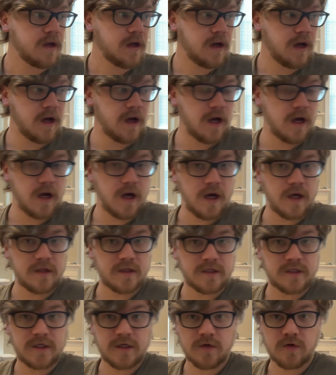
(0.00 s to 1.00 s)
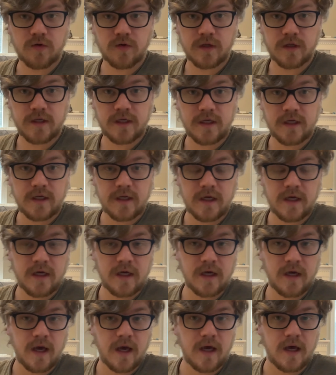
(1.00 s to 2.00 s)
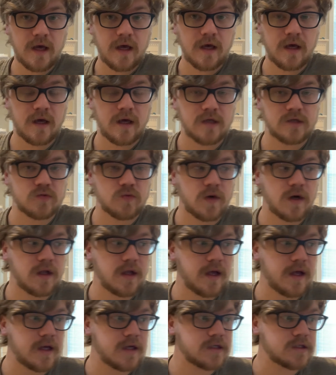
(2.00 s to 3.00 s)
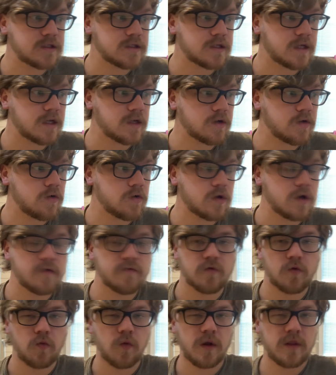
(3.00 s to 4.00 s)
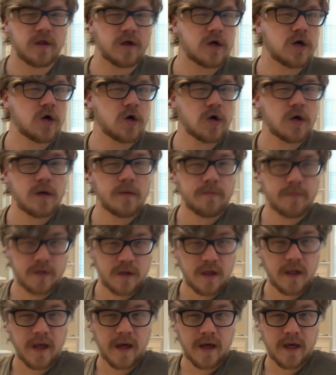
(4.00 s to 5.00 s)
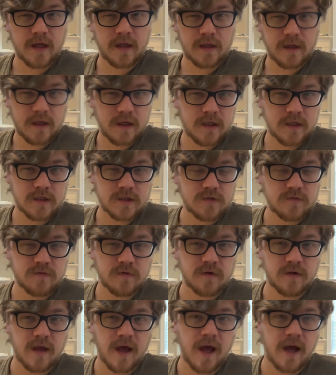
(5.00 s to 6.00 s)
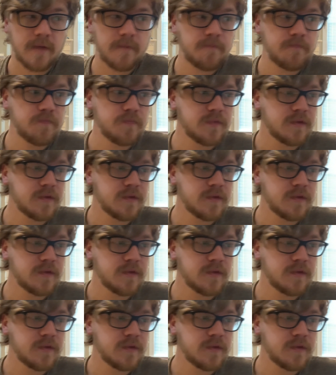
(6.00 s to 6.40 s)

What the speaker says: the sealed only DDD, as well as kind of going over what the current plan is for that.